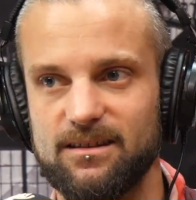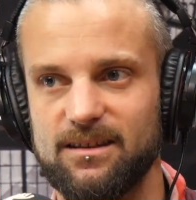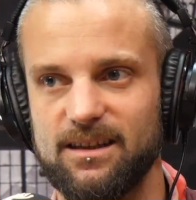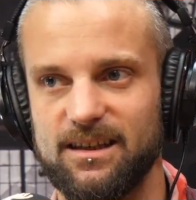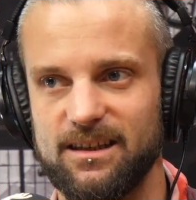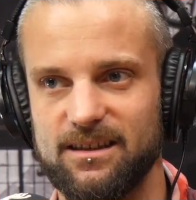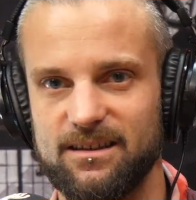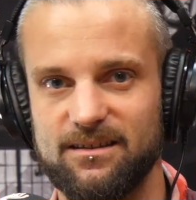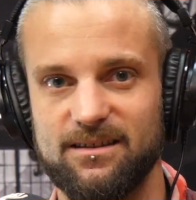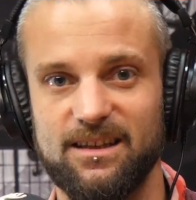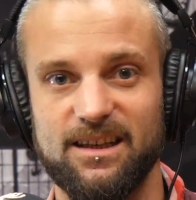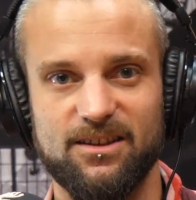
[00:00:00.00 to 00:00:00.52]

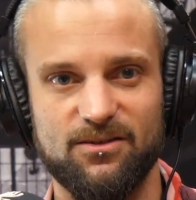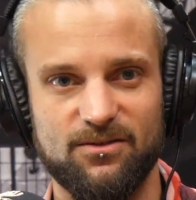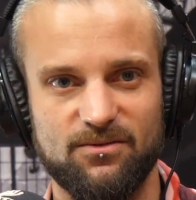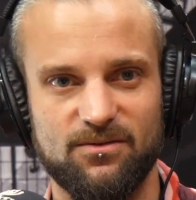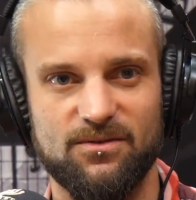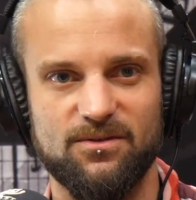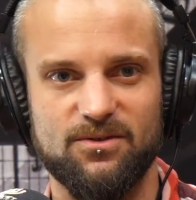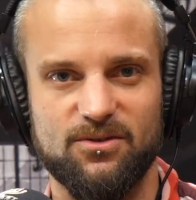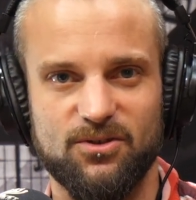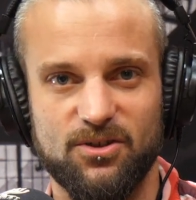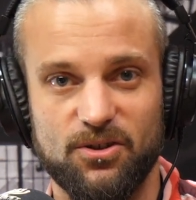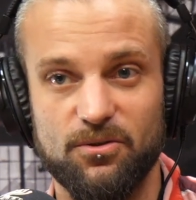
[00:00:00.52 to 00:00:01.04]
They
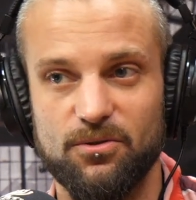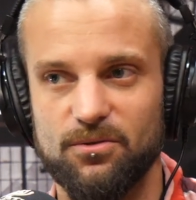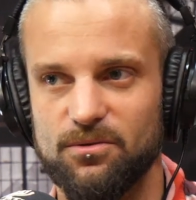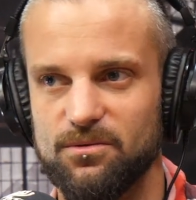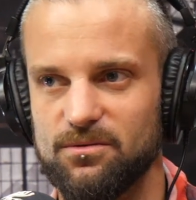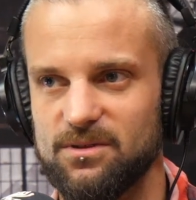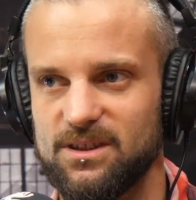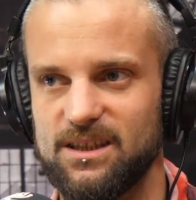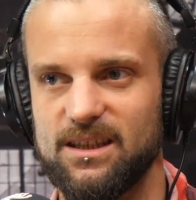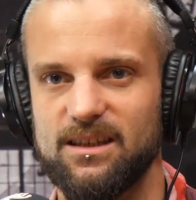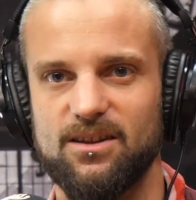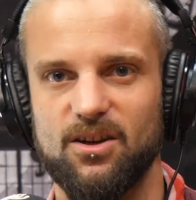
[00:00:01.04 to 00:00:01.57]
do
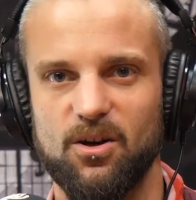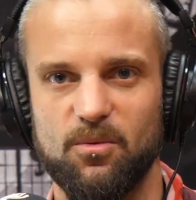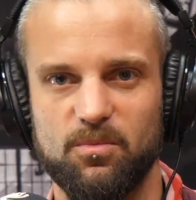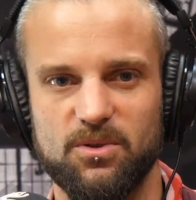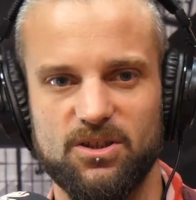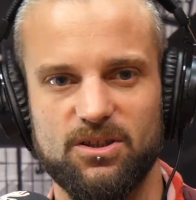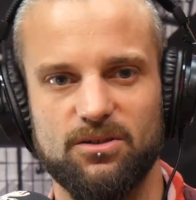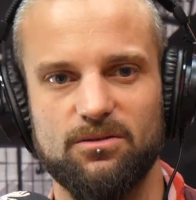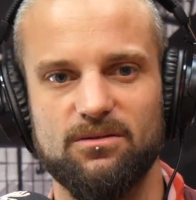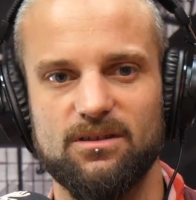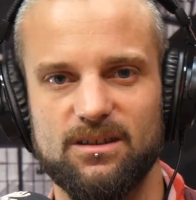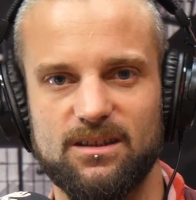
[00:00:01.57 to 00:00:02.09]
see the
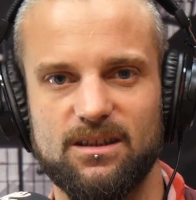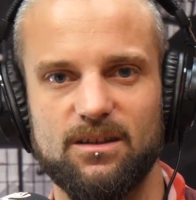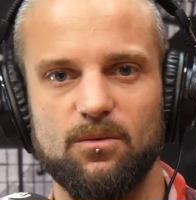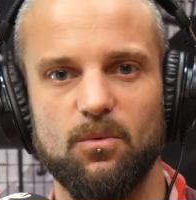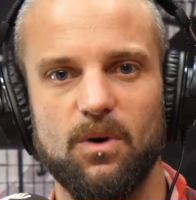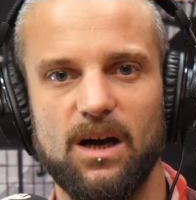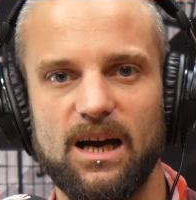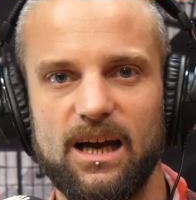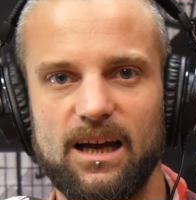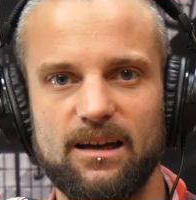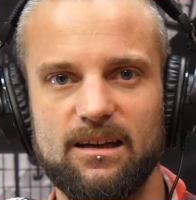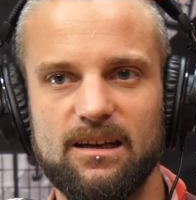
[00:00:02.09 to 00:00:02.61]
opportunity
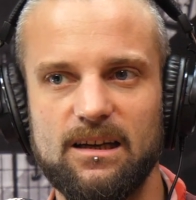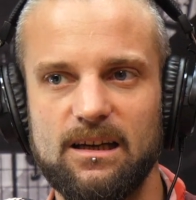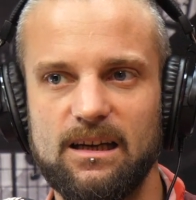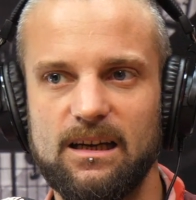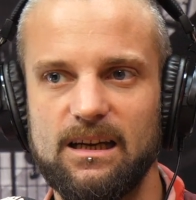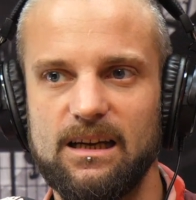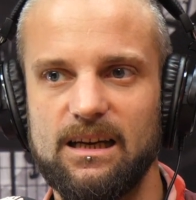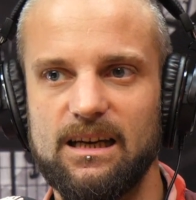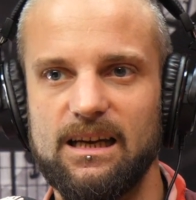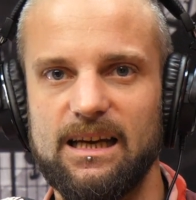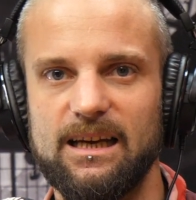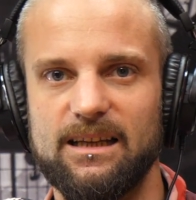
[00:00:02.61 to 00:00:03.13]
where
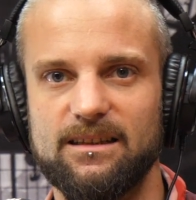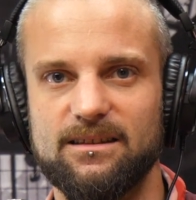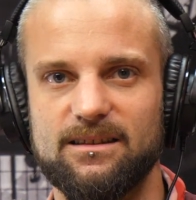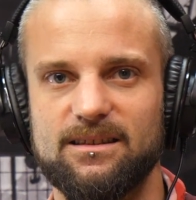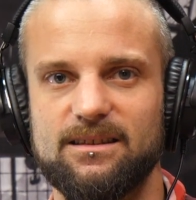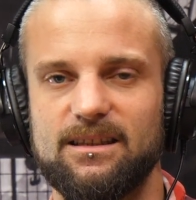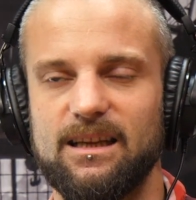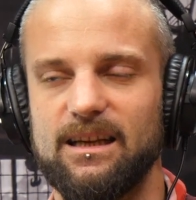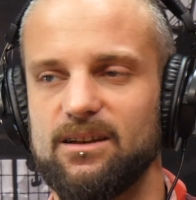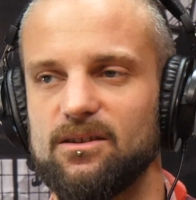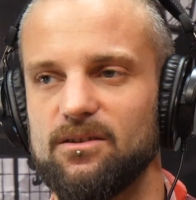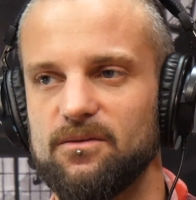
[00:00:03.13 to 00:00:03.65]

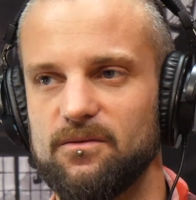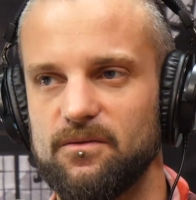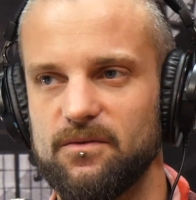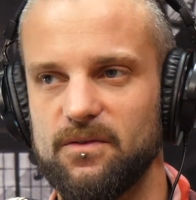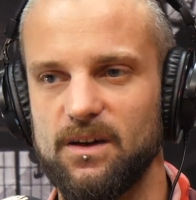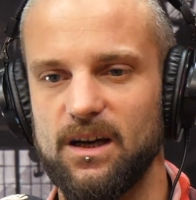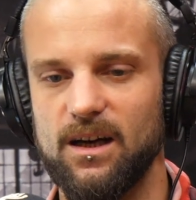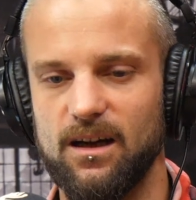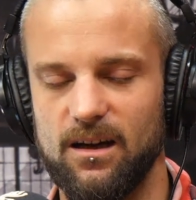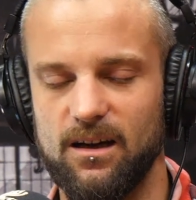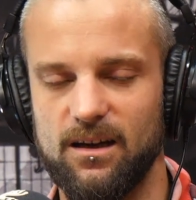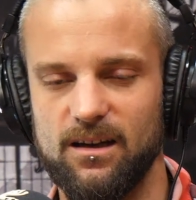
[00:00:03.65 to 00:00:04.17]
instead of
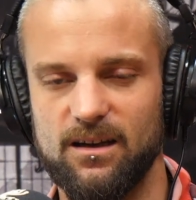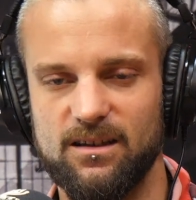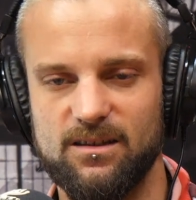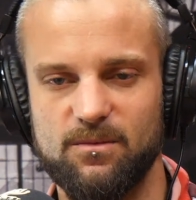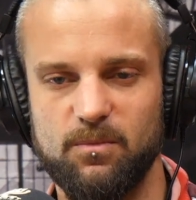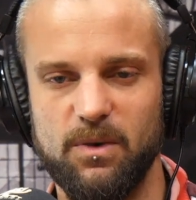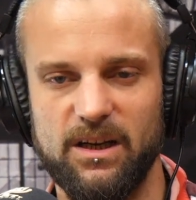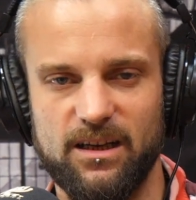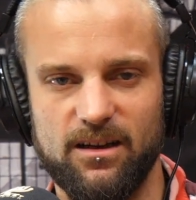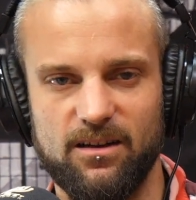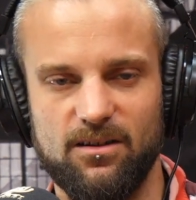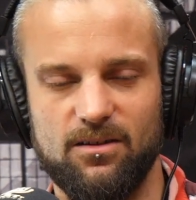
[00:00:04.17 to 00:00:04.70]

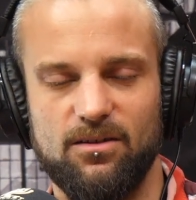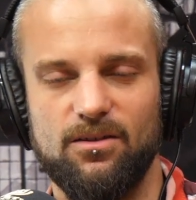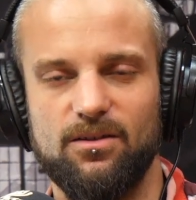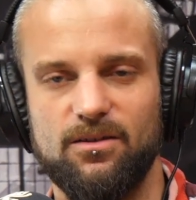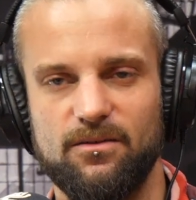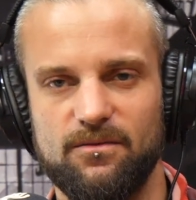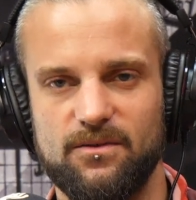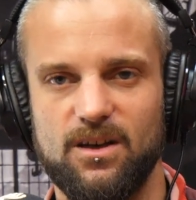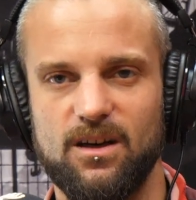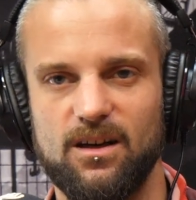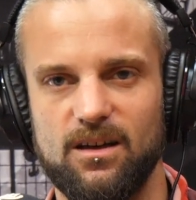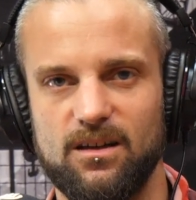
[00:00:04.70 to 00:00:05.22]
spending a lot
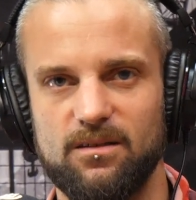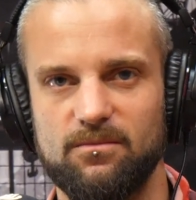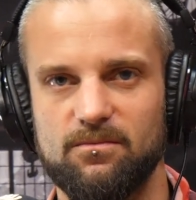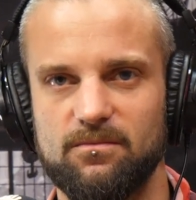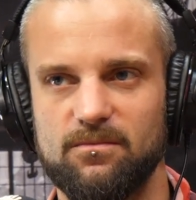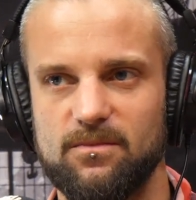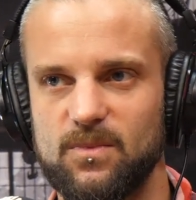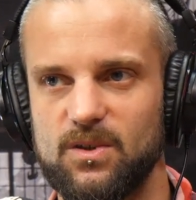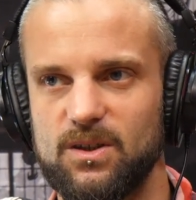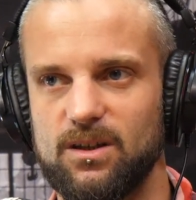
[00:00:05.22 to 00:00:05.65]
of time,